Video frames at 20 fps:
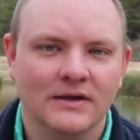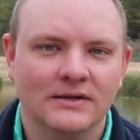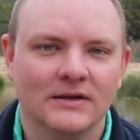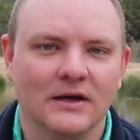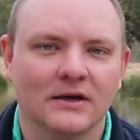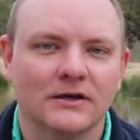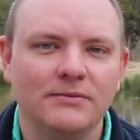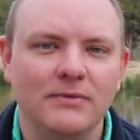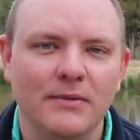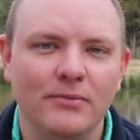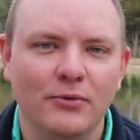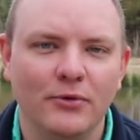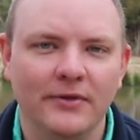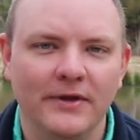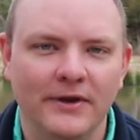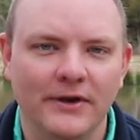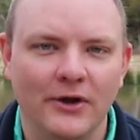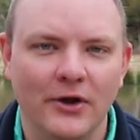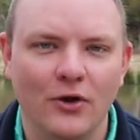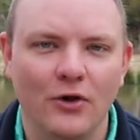Talk to people
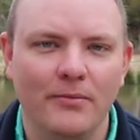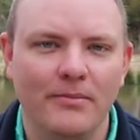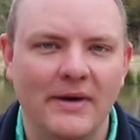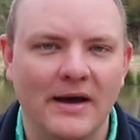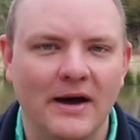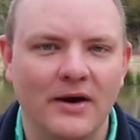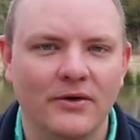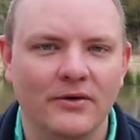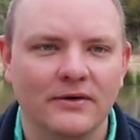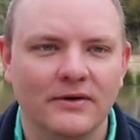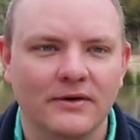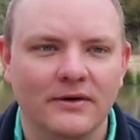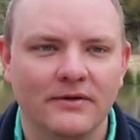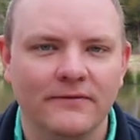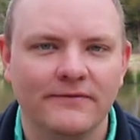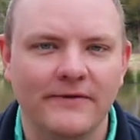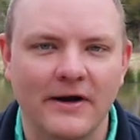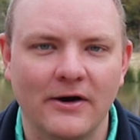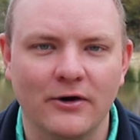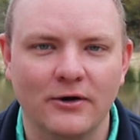that know about
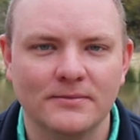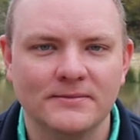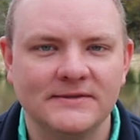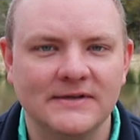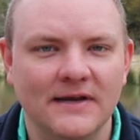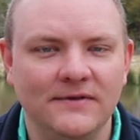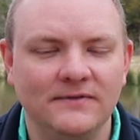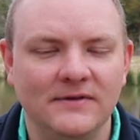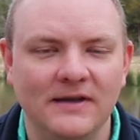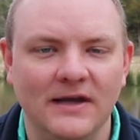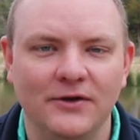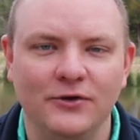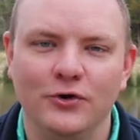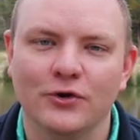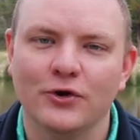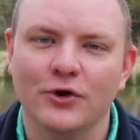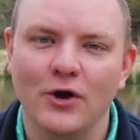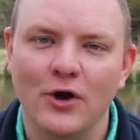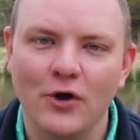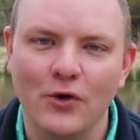firearm safety in
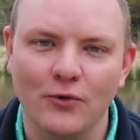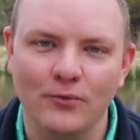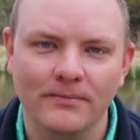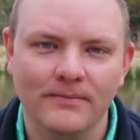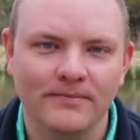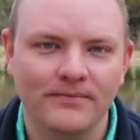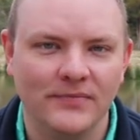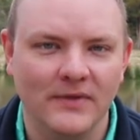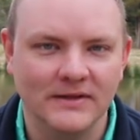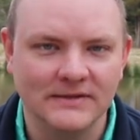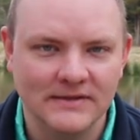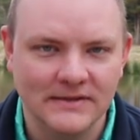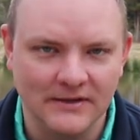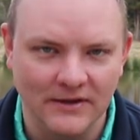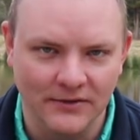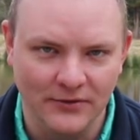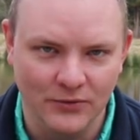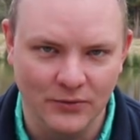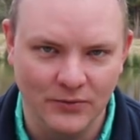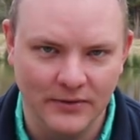your home. That's
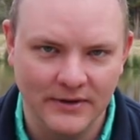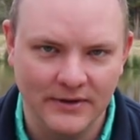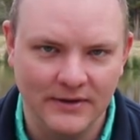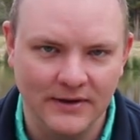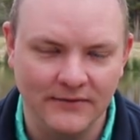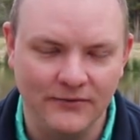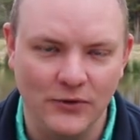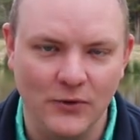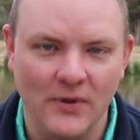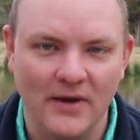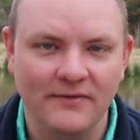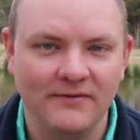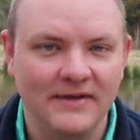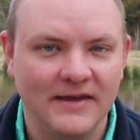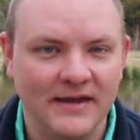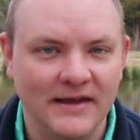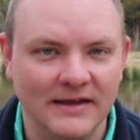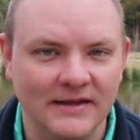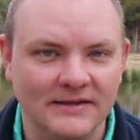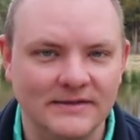another one. If you have
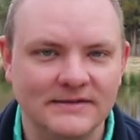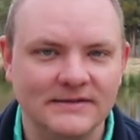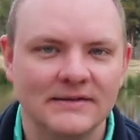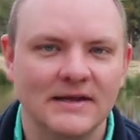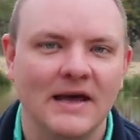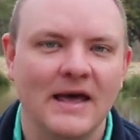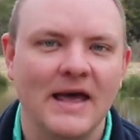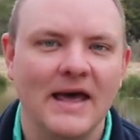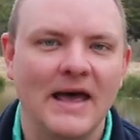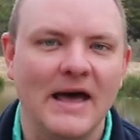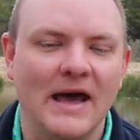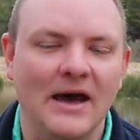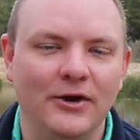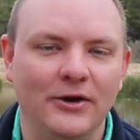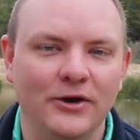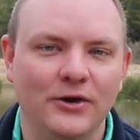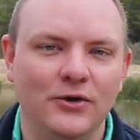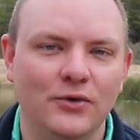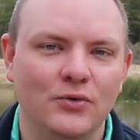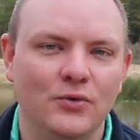kids, how
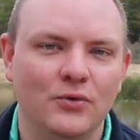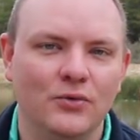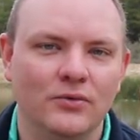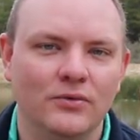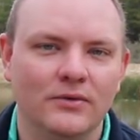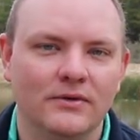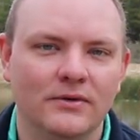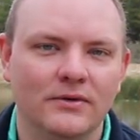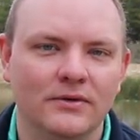do you